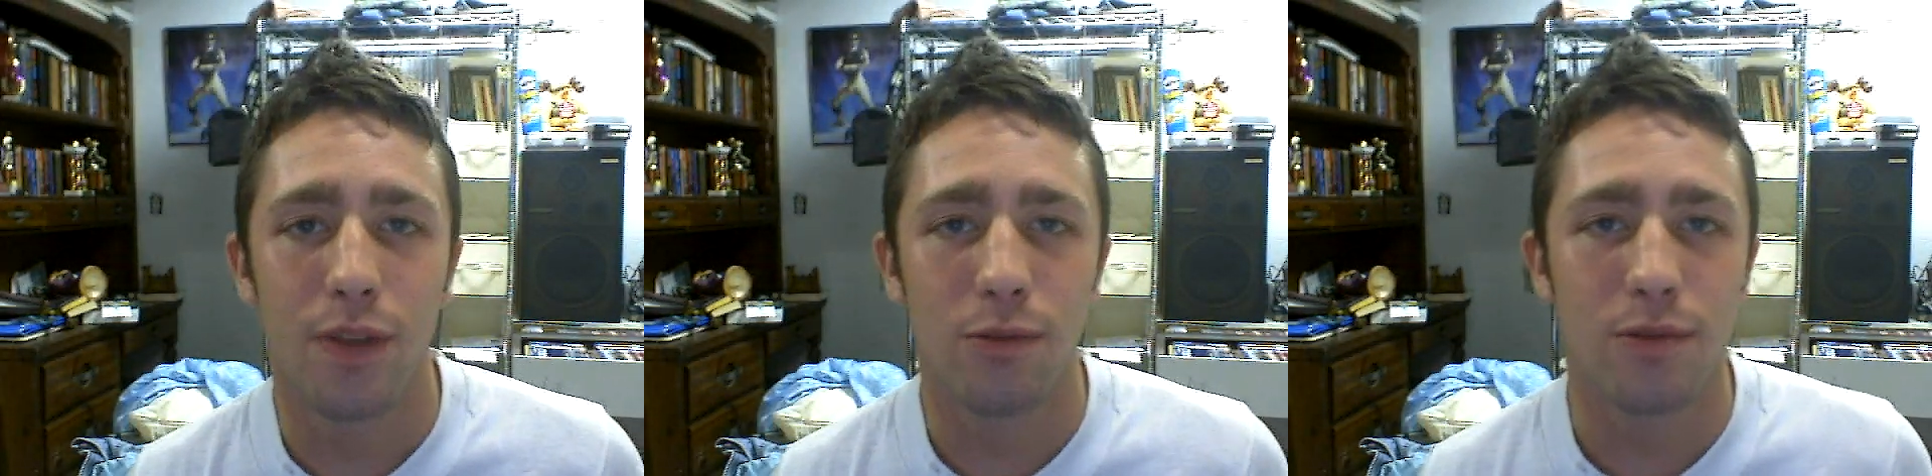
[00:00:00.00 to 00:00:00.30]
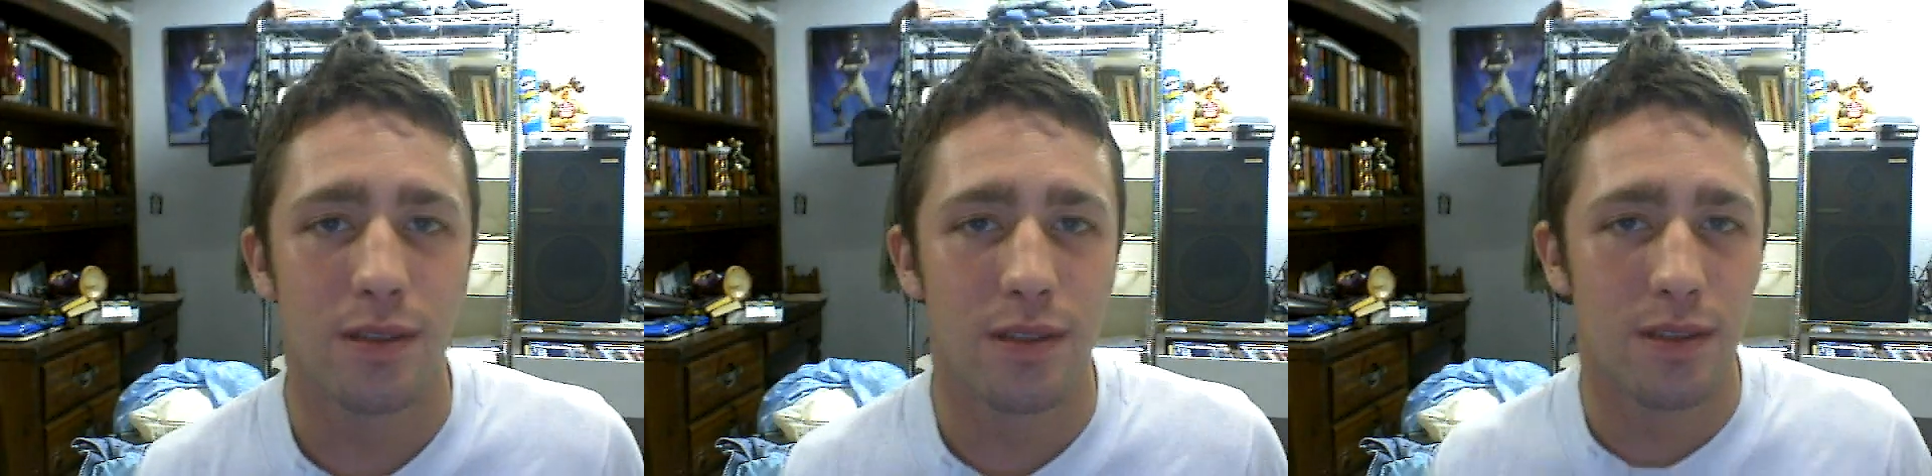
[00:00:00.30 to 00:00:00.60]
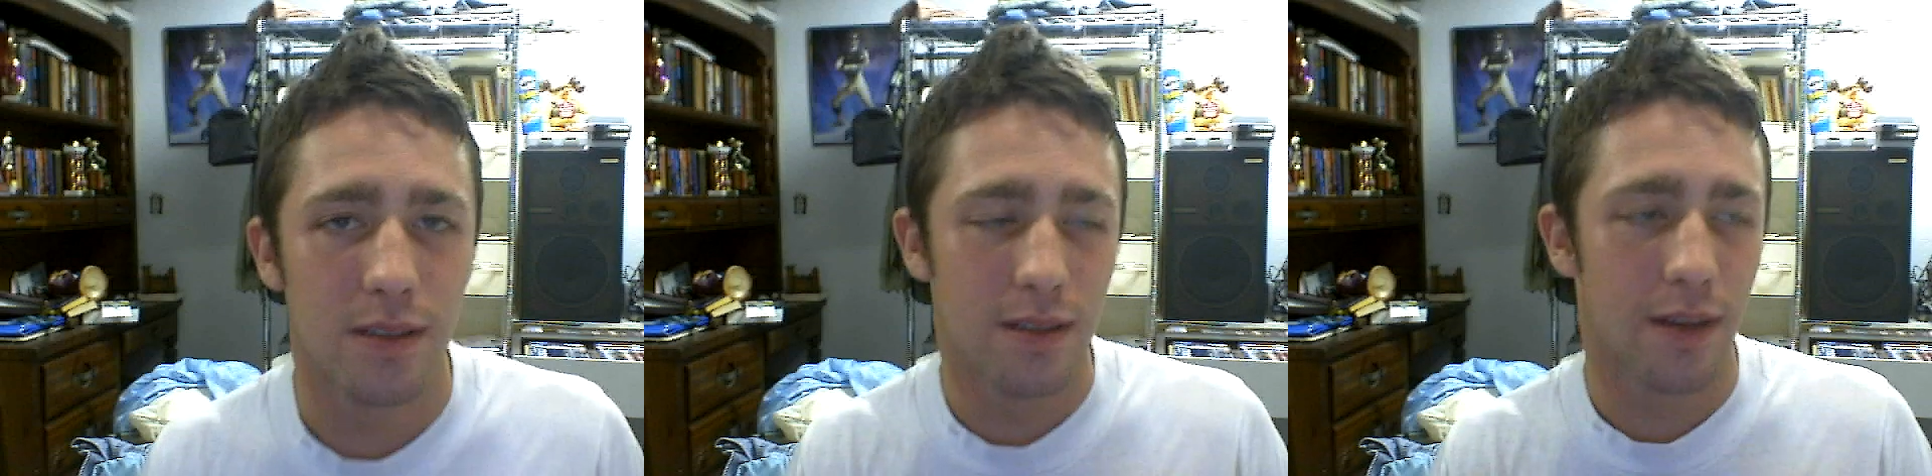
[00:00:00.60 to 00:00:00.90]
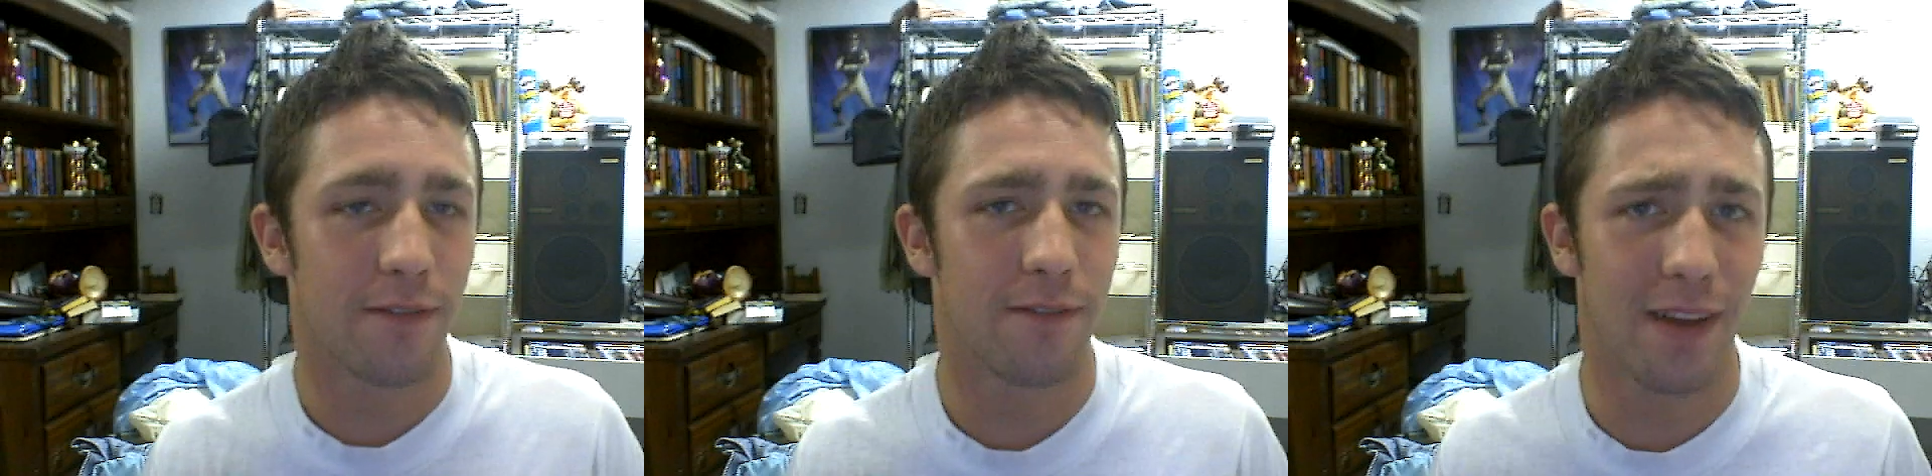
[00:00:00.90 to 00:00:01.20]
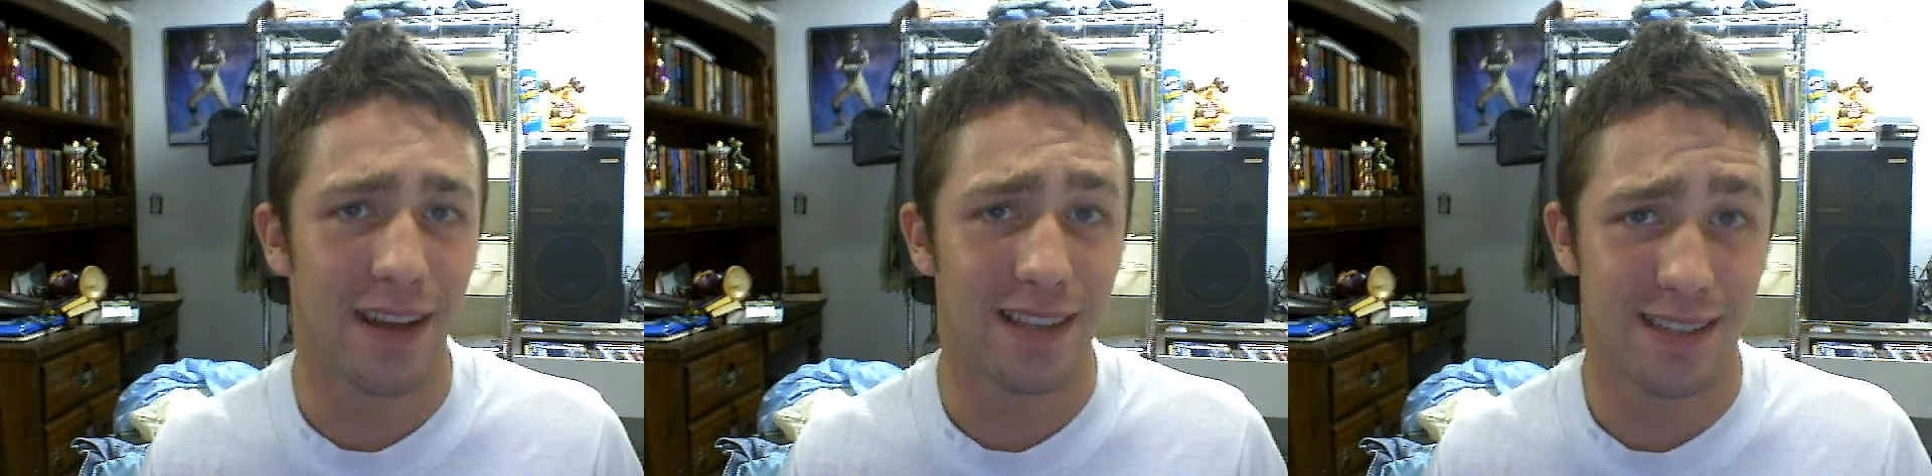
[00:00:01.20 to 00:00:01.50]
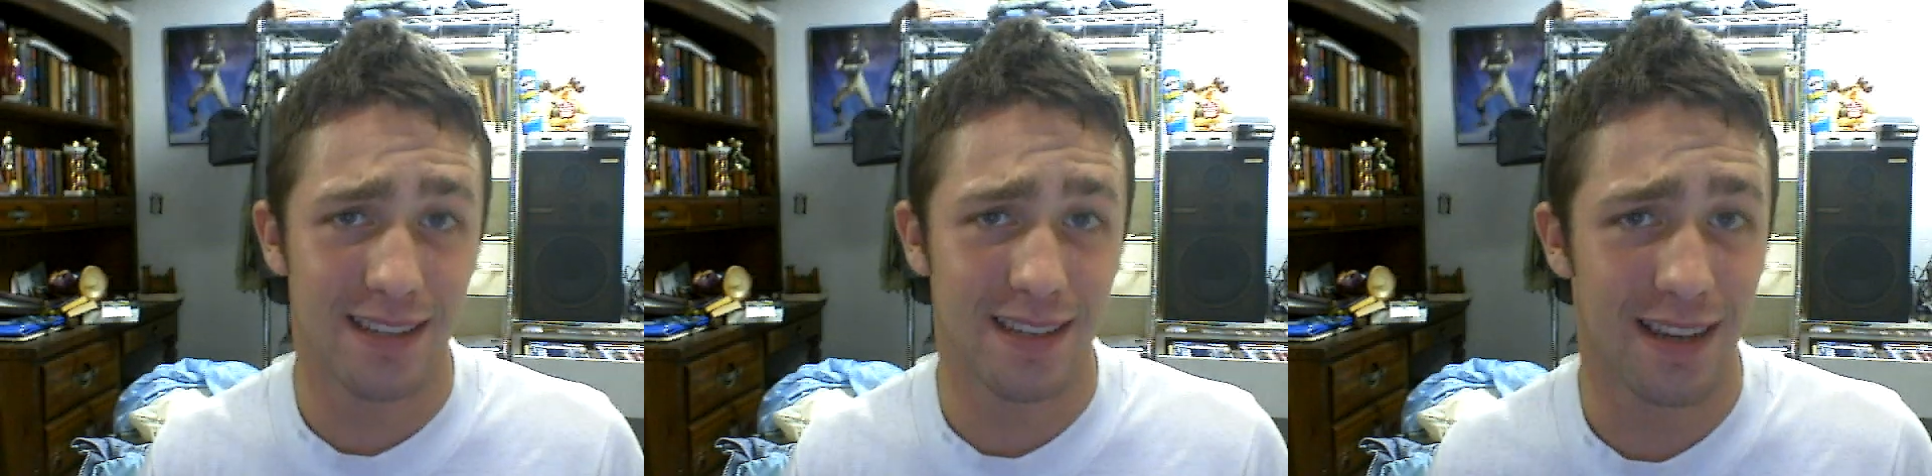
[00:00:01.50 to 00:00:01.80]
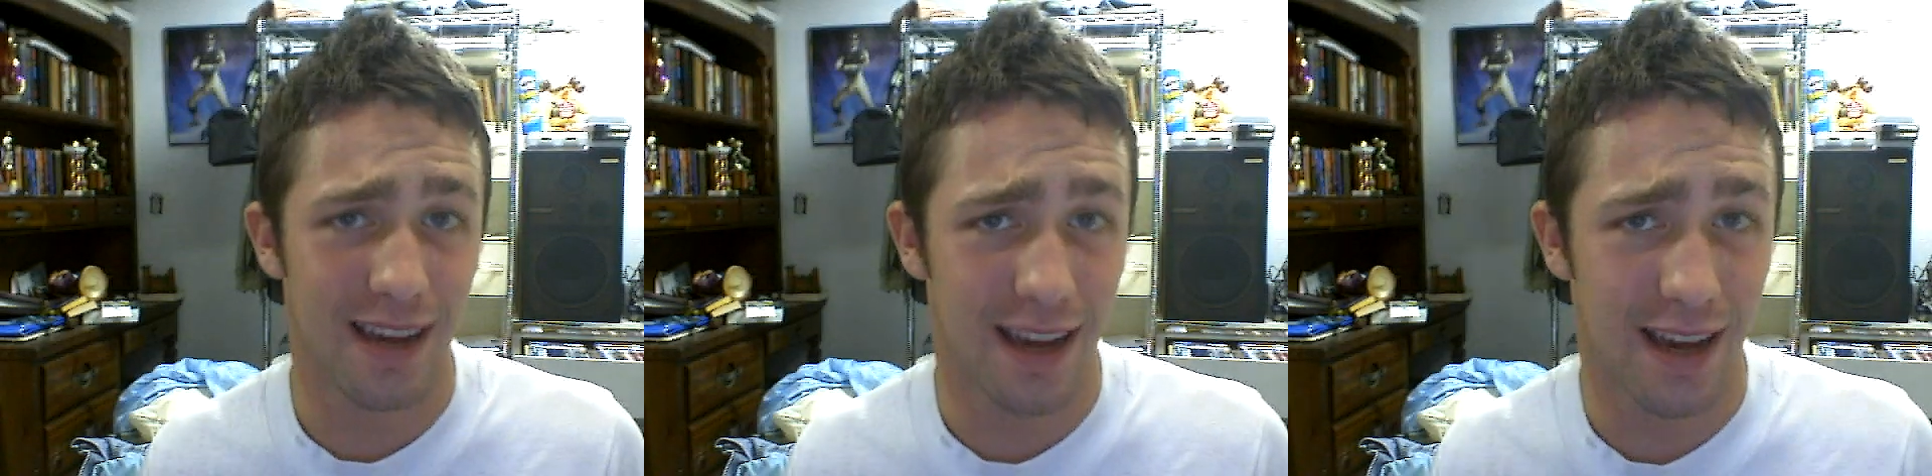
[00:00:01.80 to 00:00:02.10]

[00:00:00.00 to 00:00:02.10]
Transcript: those fancy